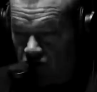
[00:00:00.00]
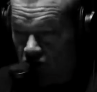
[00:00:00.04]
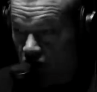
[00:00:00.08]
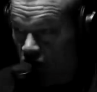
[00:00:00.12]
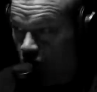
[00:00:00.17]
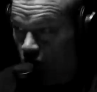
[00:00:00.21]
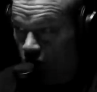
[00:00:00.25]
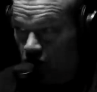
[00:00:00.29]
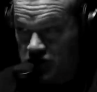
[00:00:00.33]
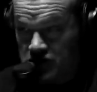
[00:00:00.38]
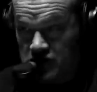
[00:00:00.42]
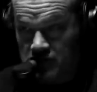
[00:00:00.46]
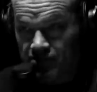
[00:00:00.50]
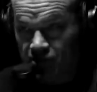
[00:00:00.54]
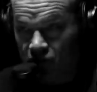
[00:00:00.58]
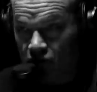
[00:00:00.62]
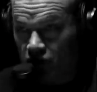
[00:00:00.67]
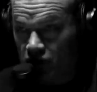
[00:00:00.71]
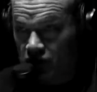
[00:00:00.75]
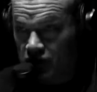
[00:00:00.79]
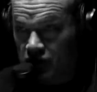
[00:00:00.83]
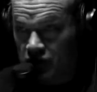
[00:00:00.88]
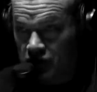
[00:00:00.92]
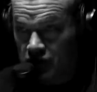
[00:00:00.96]
know what's
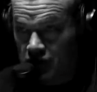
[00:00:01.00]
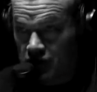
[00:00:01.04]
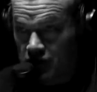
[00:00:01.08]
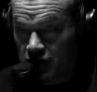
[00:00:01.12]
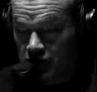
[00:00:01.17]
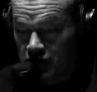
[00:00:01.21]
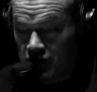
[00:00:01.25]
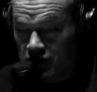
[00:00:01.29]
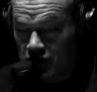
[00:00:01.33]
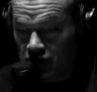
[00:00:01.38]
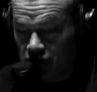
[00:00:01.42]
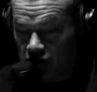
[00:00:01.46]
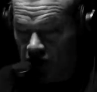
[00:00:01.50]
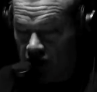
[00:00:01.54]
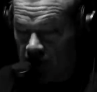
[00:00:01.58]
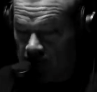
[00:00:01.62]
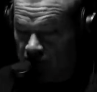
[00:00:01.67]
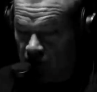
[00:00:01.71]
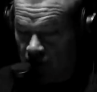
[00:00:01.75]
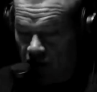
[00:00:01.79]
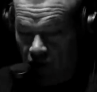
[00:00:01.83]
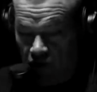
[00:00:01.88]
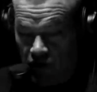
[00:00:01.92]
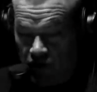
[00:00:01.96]
important. You got to
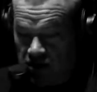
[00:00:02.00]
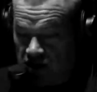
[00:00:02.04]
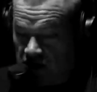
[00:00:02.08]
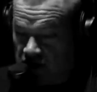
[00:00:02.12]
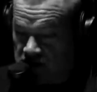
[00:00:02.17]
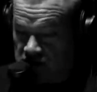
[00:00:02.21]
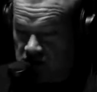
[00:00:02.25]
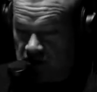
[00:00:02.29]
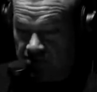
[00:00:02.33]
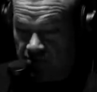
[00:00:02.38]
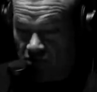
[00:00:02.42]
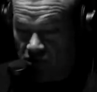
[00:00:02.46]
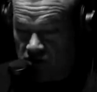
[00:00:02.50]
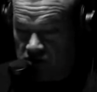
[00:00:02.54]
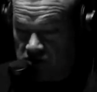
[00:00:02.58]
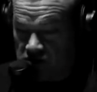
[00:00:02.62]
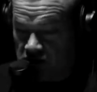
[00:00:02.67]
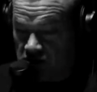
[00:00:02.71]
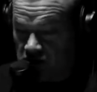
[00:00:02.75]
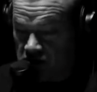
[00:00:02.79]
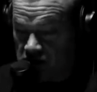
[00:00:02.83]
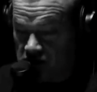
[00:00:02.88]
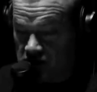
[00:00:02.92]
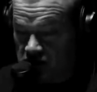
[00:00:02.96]
prioritize the important
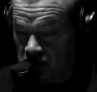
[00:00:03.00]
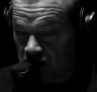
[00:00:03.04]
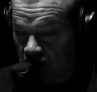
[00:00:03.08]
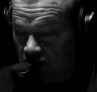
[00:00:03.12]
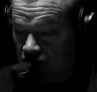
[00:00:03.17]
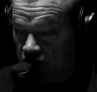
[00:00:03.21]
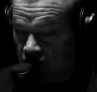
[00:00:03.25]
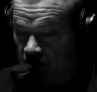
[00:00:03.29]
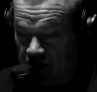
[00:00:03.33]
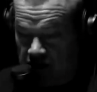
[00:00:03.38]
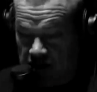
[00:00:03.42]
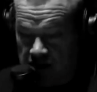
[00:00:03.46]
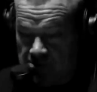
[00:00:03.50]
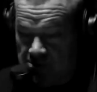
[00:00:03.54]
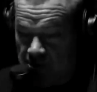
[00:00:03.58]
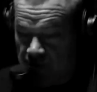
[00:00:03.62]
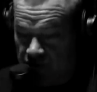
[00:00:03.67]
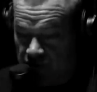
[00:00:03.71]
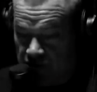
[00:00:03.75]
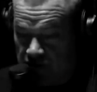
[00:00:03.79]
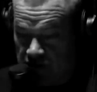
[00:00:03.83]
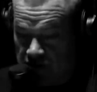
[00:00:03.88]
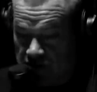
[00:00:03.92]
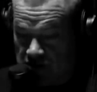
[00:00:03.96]
things, and you got to keep
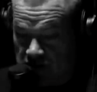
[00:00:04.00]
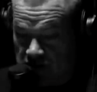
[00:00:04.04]
everything